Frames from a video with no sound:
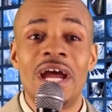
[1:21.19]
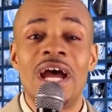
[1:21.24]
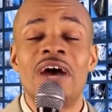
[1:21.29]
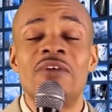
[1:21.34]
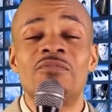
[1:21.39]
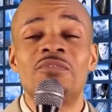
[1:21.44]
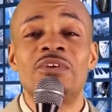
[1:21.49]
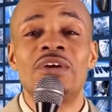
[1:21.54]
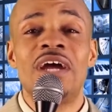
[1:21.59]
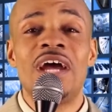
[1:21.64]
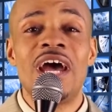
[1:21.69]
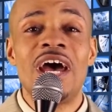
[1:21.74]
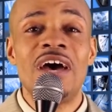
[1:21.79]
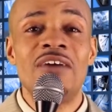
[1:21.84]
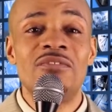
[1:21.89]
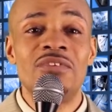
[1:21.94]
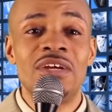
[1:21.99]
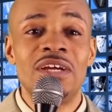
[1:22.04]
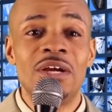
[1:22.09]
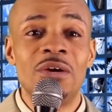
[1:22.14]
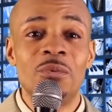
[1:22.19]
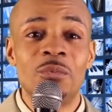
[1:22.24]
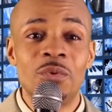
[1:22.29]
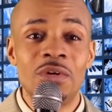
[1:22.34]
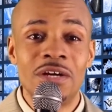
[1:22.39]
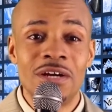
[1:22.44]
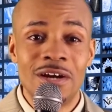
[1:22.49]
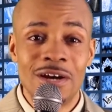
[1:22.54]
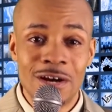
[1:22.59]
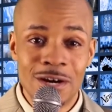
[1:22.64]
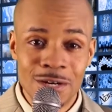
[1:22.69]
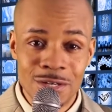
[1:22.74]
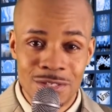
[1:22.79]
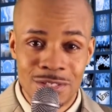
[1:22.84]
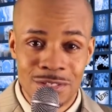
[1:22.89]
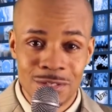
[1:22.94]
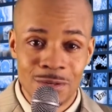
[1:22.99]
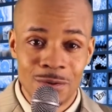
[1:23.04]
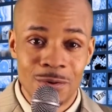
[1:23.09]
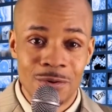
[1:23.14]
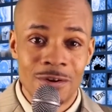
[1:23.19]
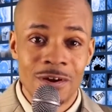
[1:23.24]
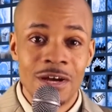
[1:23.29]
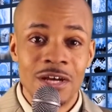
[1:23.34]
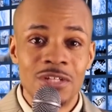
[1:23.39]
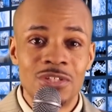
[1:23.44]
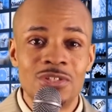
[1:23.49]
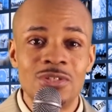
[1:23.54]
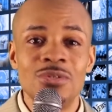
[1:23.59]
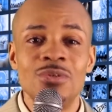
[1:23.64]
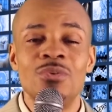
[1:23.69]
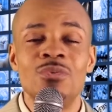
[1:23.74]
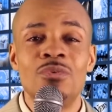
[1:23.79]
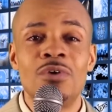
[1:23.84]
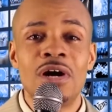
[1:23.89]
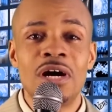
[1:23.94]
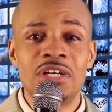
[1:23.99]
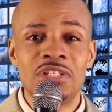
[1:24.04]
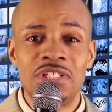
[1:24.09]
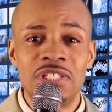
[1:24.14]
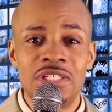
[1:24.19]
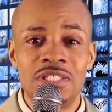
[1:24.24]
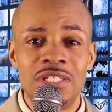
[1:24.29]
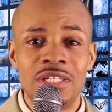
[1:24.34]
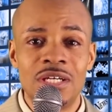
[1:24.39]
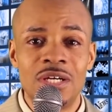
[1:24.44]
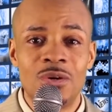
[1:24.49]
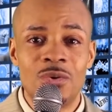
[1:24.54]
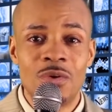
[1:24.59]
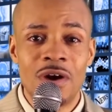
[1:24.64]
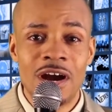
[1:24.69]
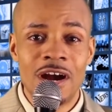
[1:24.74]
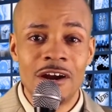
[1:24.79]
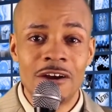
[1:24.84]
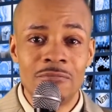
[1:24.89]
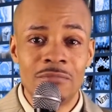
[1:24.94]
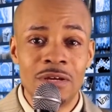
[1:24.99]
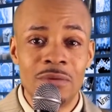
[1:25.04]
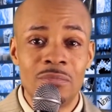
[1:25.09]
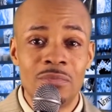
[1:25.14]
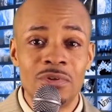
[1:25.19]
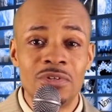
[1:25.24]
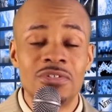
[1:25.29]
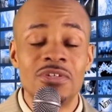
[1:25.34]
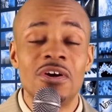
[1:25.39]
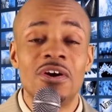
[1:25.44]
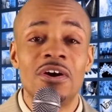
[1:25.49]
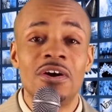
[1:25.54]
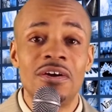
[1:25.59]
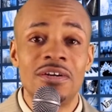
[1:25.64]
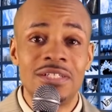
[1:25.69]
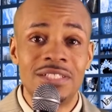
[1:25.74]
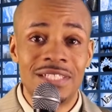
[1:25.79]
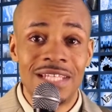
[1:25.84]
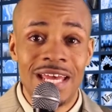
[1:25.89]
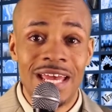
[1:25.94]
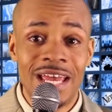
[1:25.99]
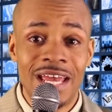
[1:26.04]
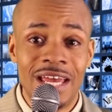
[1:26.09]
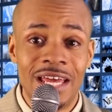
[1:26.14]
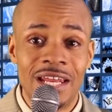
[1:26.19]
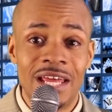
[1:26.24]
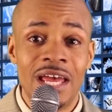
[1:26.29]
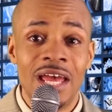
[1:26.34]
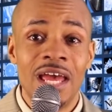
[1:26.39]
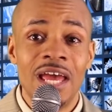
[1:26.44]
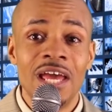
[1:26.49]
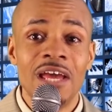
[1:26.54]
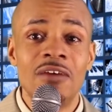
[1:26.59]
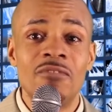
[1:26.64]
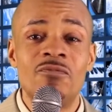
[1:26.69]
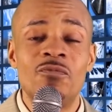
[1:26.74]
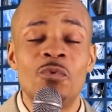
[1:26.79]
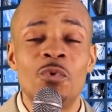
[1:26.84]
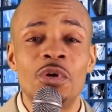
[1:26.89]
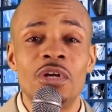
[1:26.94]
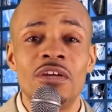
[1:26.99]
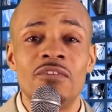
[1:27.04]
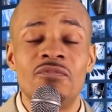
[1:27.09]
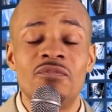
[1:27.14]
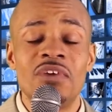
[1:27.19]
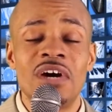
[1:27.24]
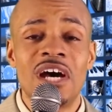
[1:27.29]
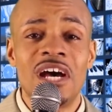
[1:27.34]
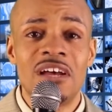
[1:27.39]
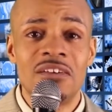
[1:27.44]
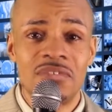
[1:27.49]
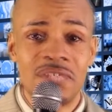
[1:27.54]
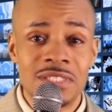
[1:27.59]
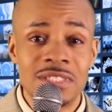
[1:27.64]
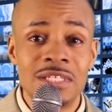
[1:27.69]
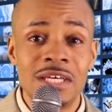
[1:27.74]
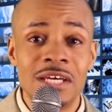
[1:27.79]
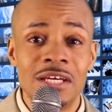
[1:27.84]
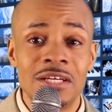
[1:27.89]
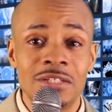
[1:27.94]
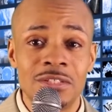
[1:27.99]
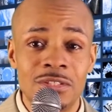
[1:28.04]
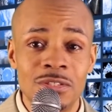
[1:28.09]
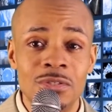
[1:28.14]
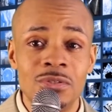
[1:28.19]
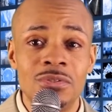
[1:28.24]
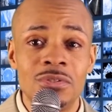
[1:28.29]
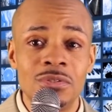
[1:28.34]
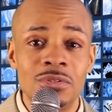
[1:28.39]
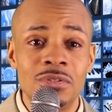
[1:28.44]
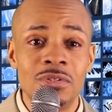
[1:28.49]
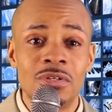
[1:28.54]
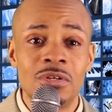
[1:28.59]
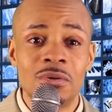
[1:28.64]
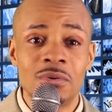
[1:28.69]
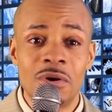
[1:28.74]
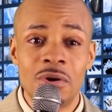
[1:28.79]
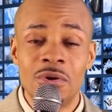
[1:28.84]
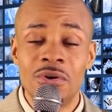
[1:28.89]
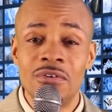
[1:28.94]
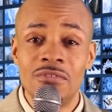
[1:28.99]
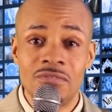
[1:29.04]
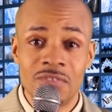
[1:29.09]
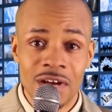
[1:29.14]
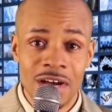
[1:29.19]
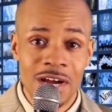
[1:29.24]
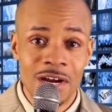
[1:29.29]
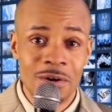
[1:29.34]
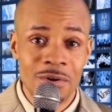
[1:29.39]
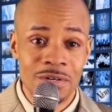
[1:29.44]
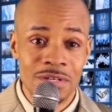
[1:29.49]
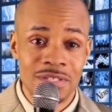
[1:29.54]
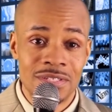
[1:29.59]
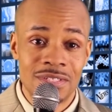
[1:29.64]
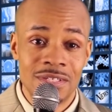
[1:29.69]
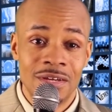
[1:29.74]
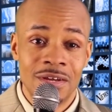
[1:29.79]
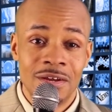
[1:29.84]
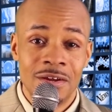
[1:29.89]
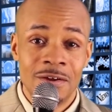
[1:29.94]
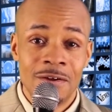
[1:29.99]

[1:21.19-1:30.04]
After having rehearsal, two Washington choir members are dead and 45 sick due to the coronavirus.